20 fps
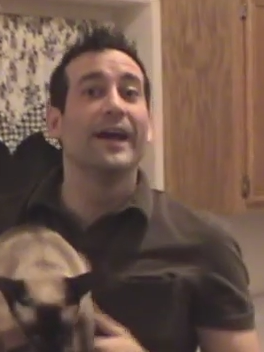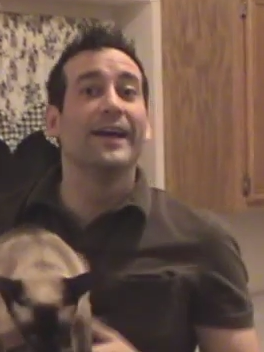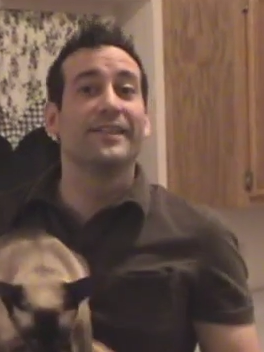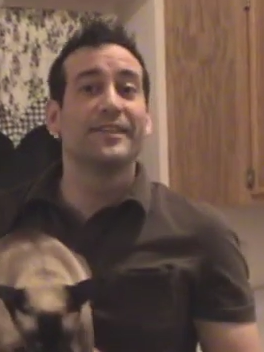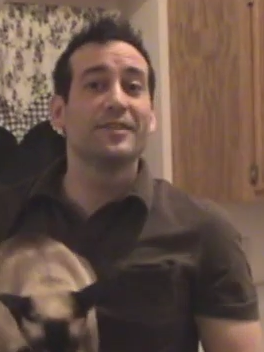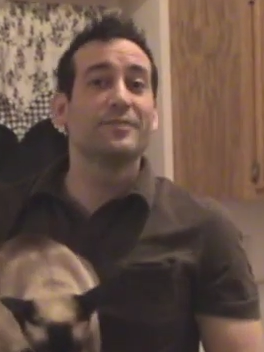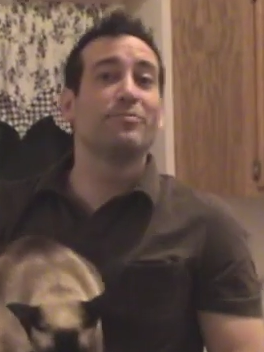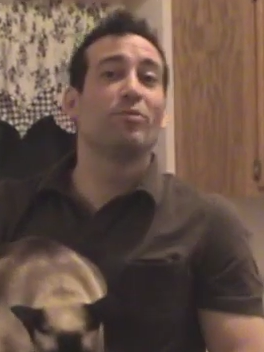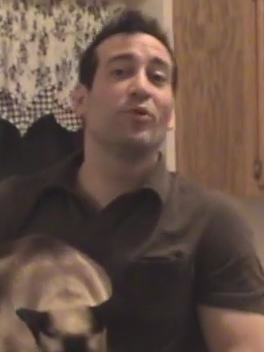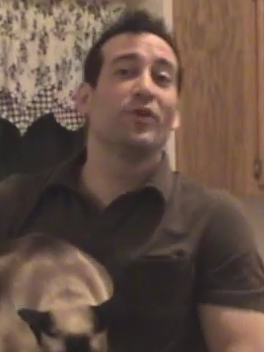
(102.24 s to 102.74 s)

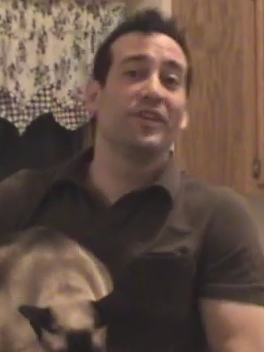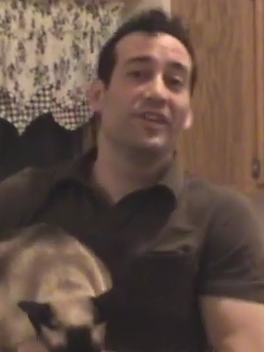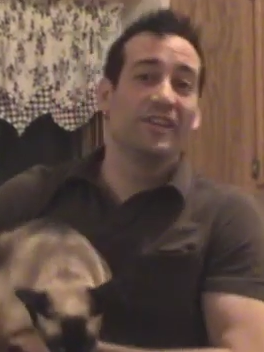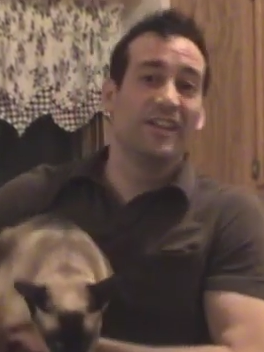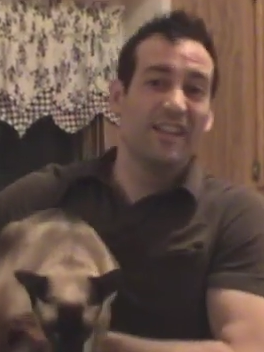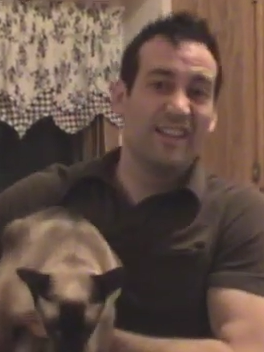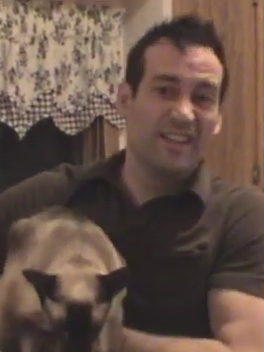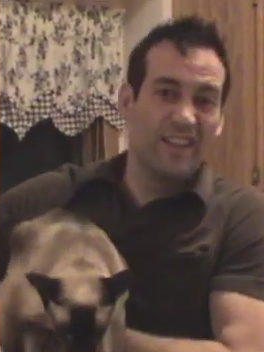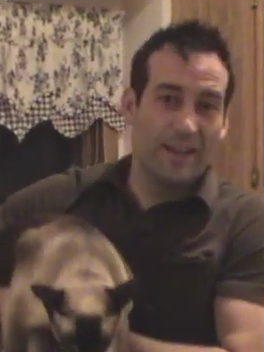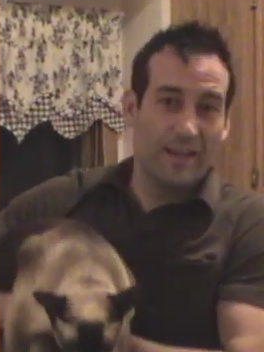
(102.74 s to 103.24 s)
At this point,
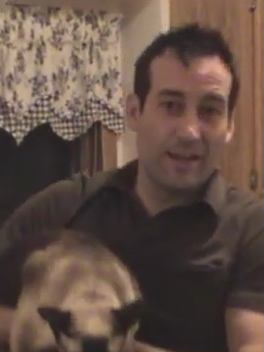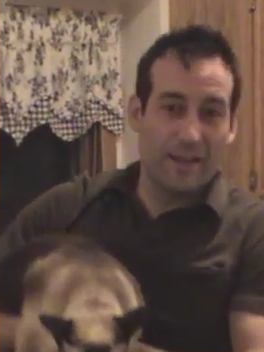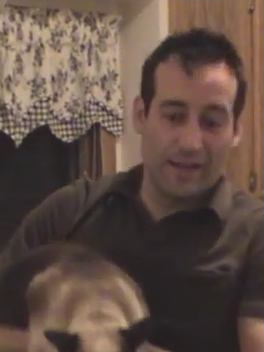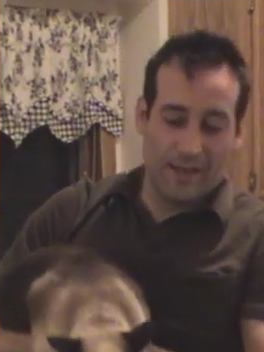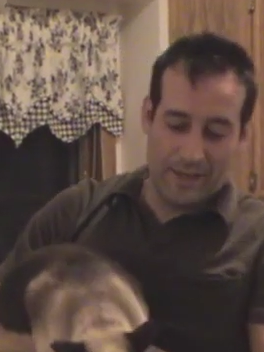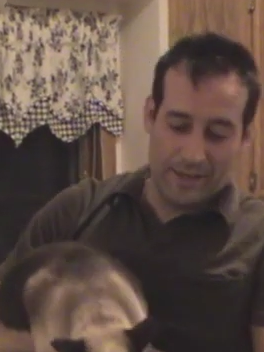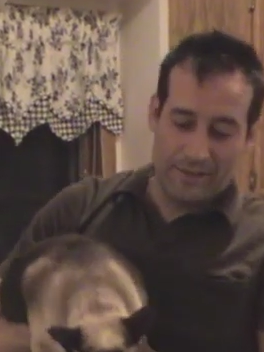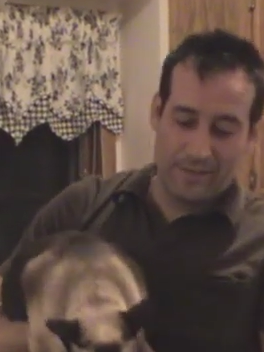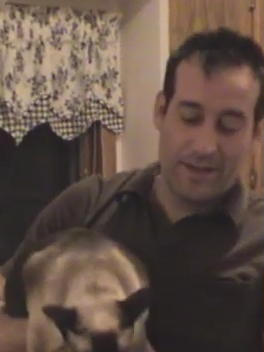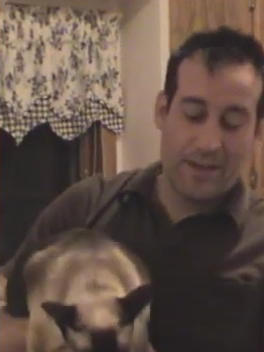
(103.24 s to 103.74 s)
you need the
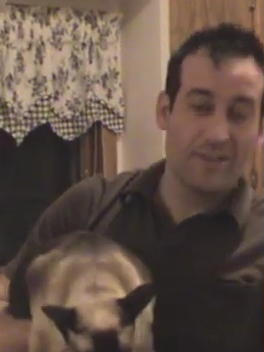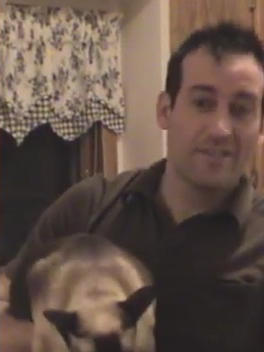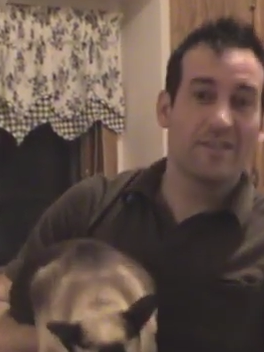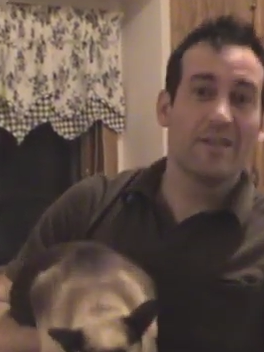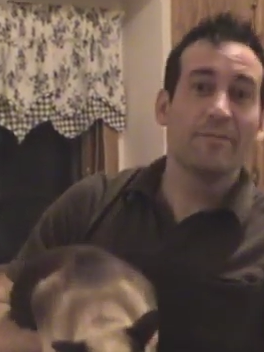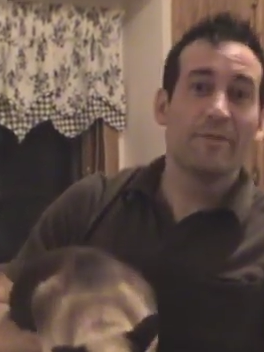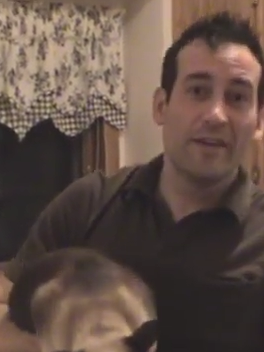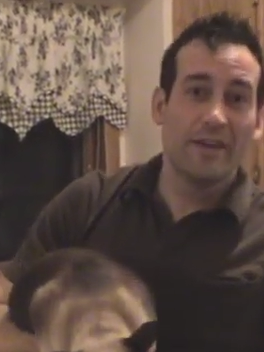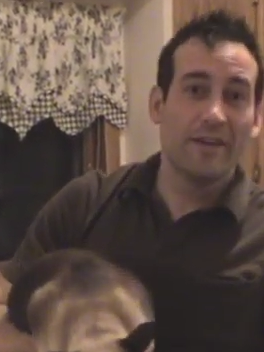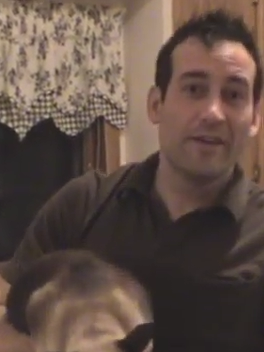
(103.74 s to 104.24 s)
kitty. Now,
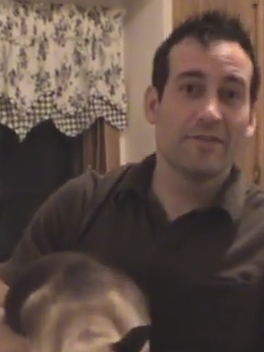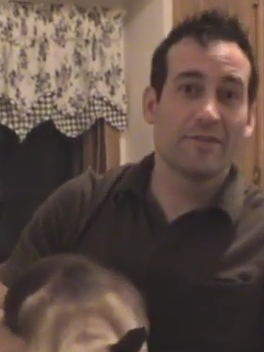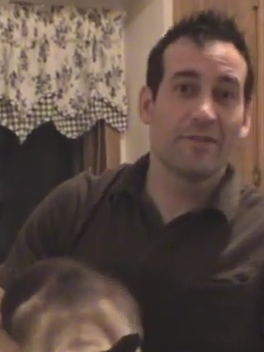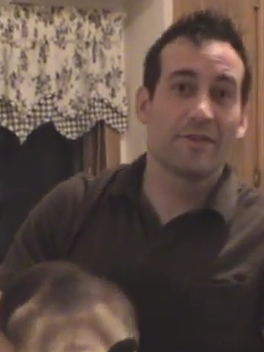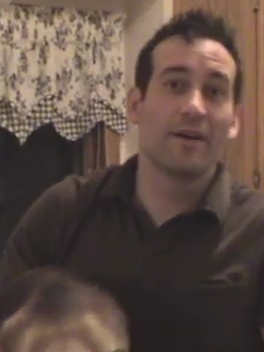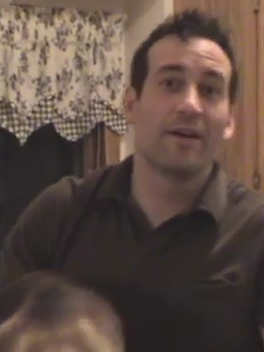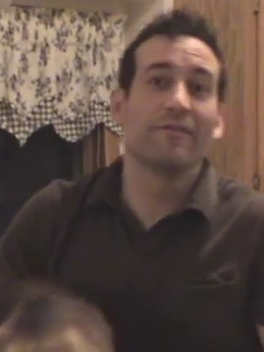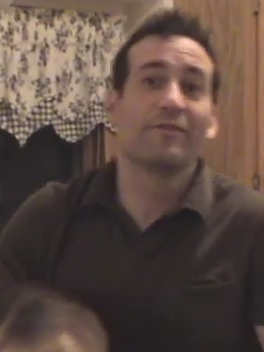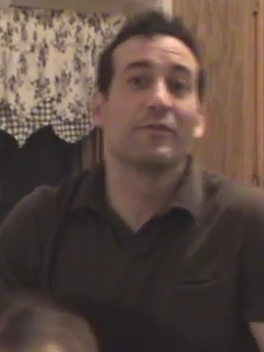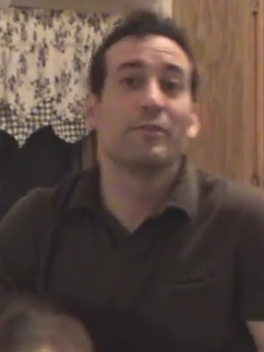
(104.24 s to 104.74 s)
some kitties
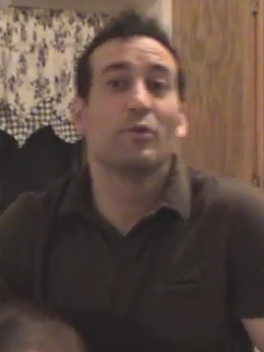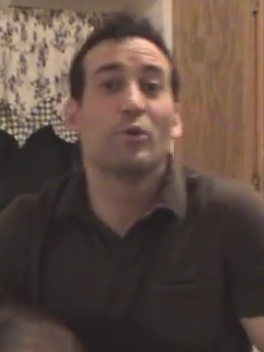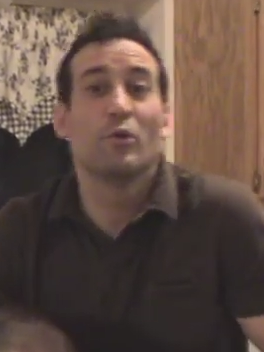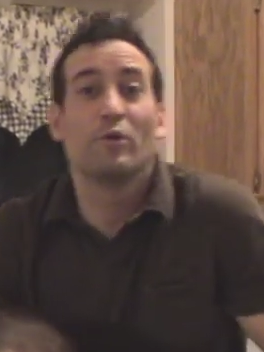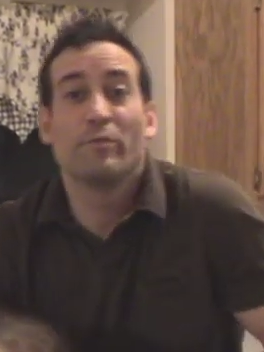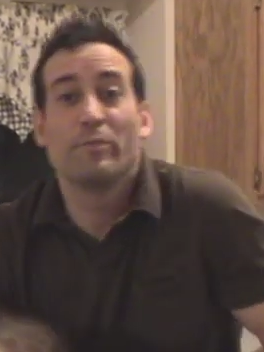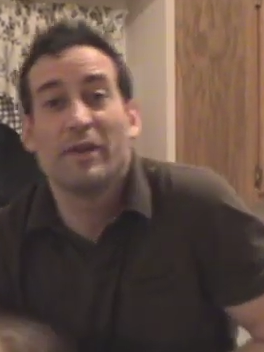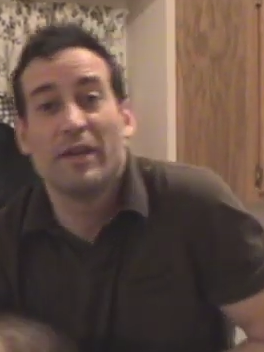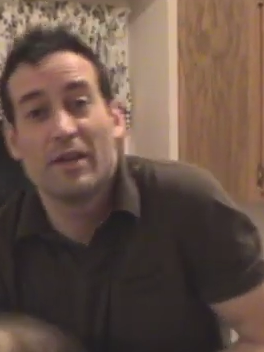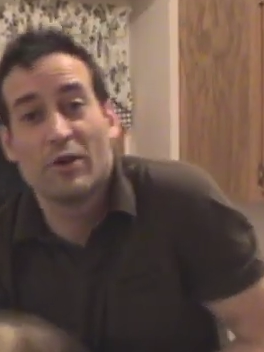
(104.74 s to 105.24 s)
are comfortable
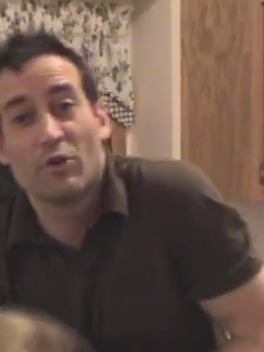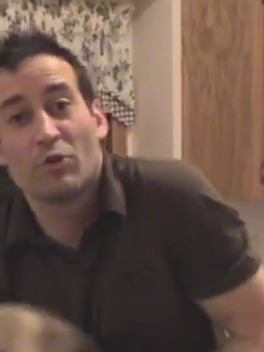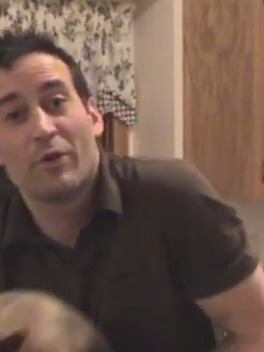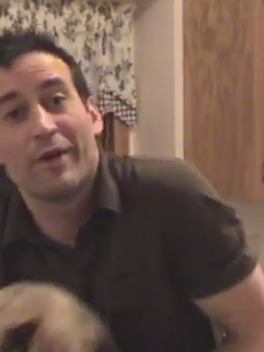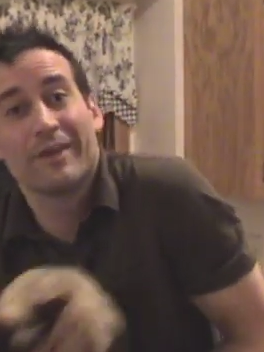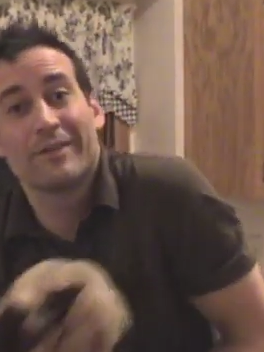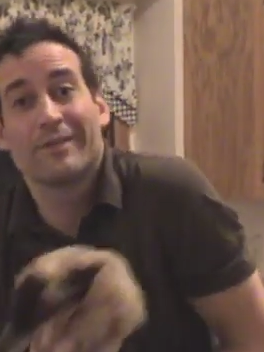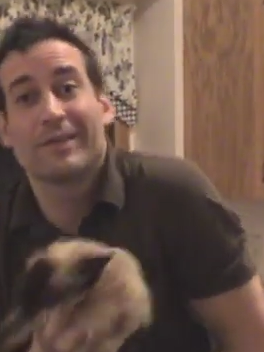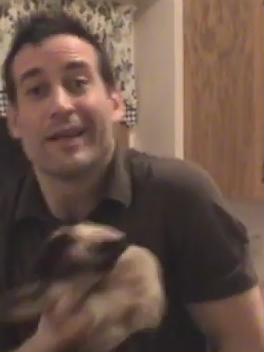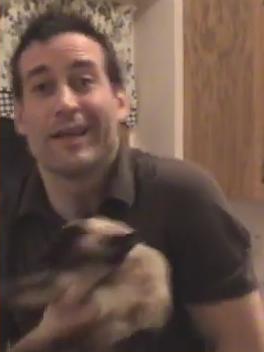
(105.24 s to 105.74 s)
with being
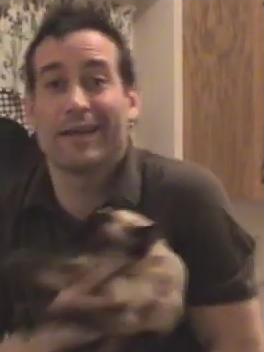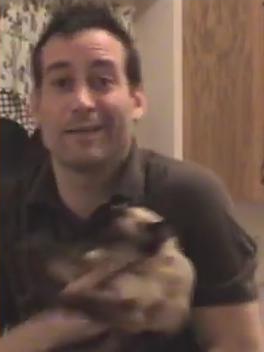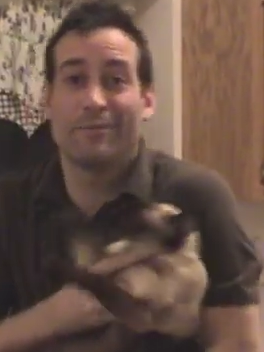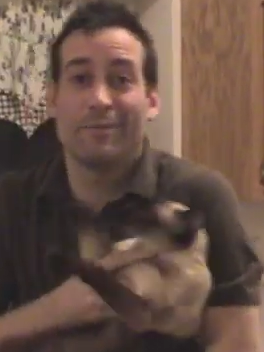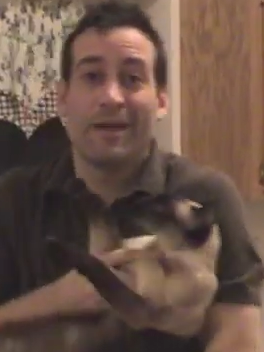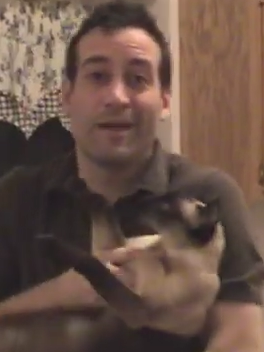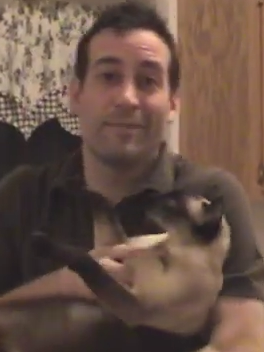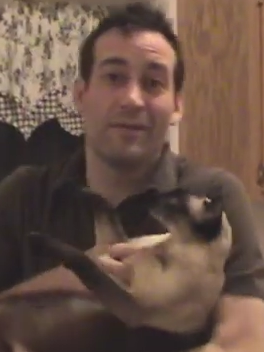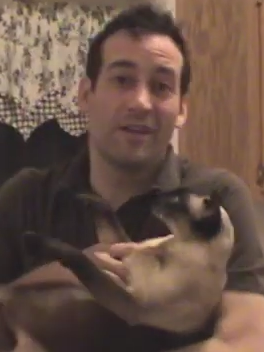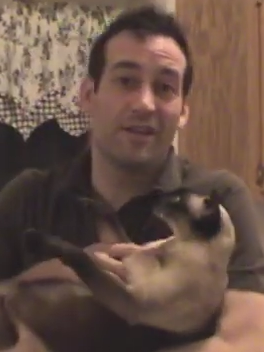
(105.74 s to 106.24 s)
cradled like a
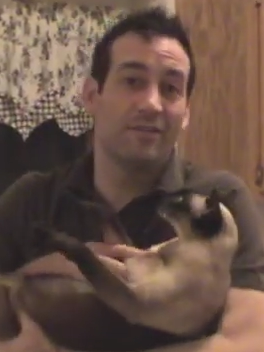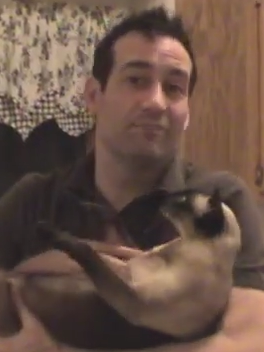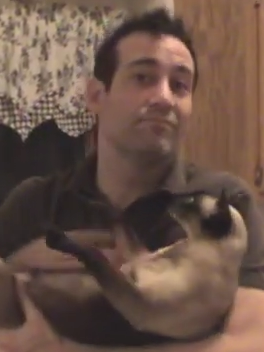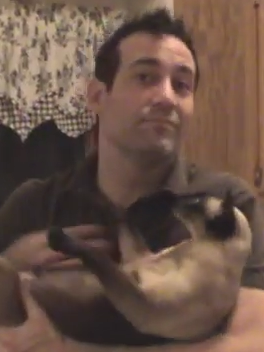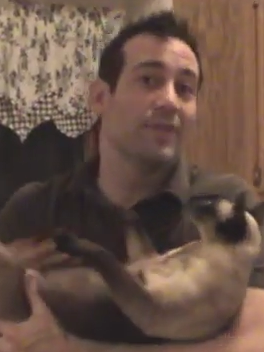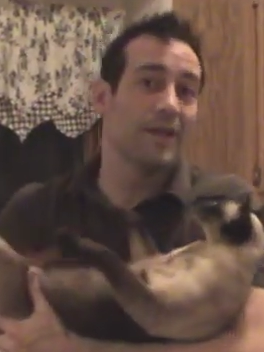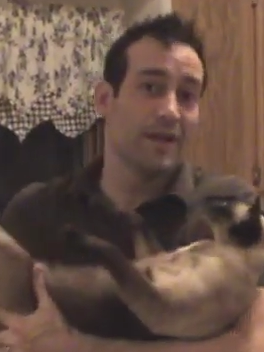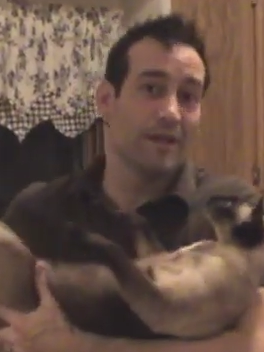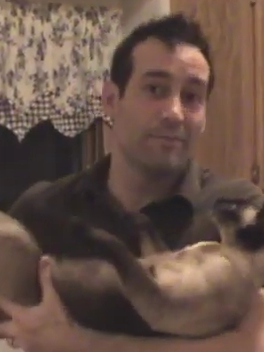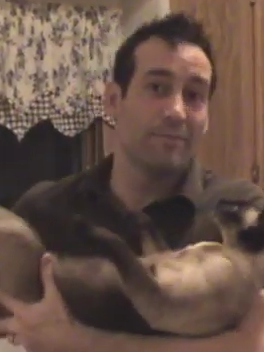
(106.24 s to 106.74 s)
baby,
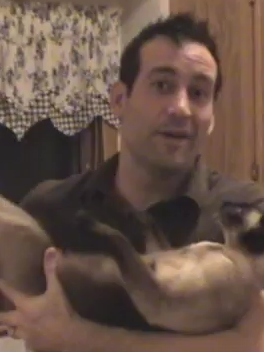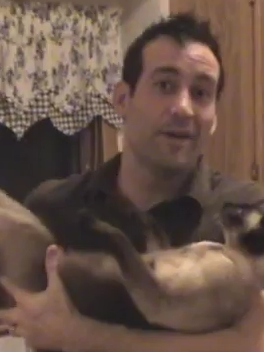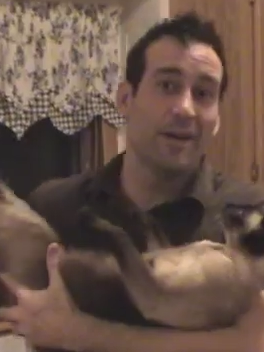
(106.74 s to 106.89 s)
like